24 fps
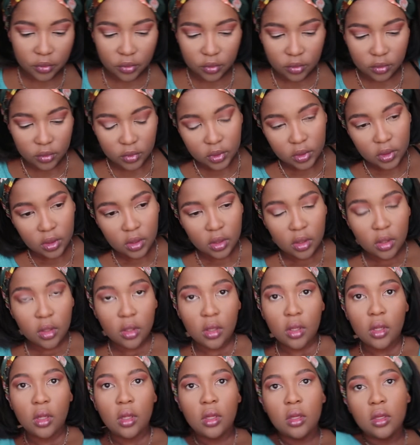
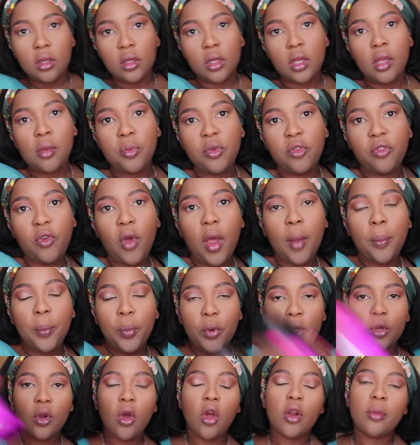Okay, before I
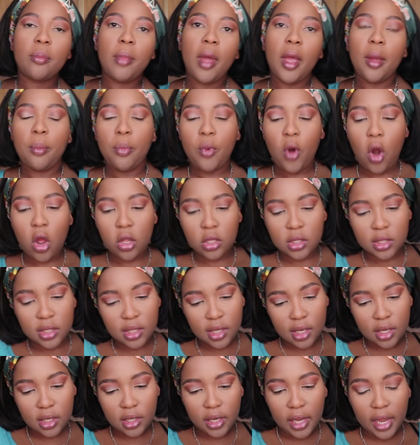put on my
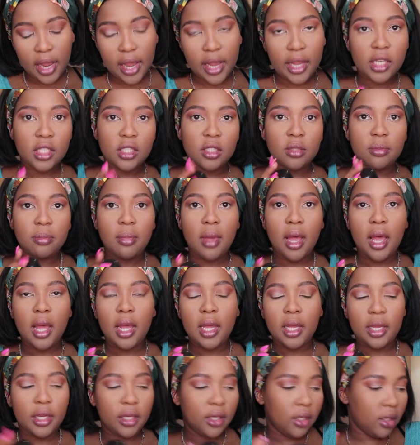bronzer and
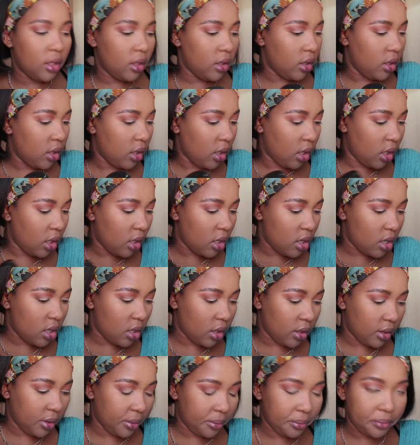my
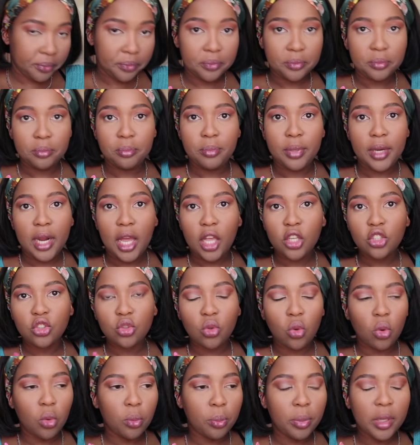blush,
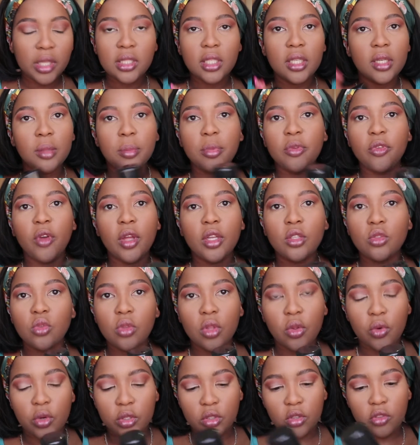or basically before I do
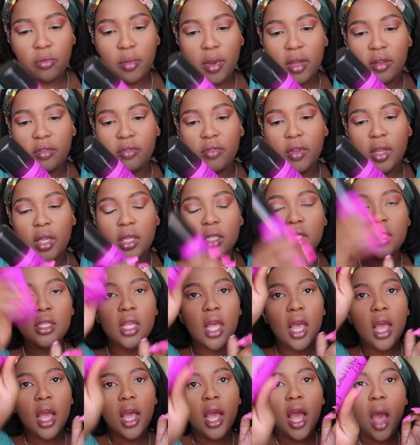the rest of my face,
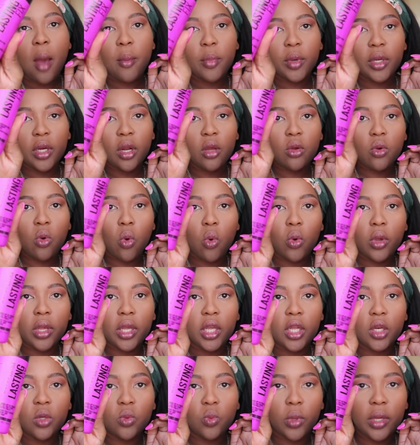I'm gonna go
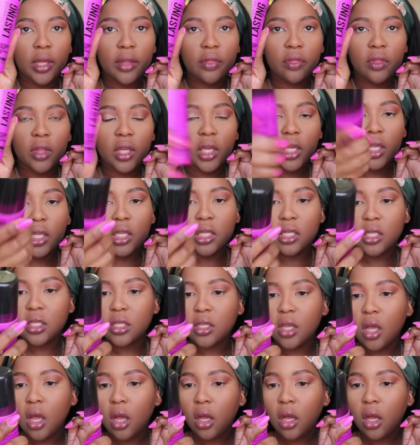in with this